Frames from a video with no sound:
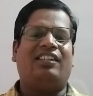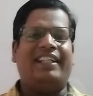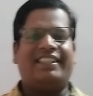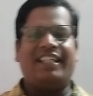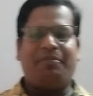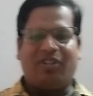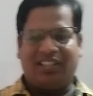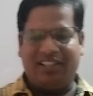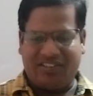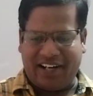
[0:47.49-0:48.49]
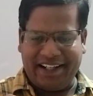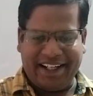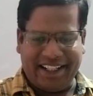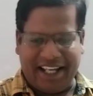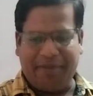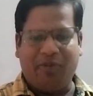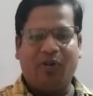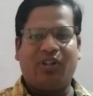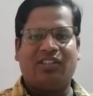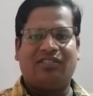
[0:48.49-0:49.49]
let's say a person is standing at
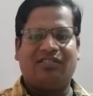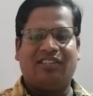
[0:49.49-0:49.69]
airport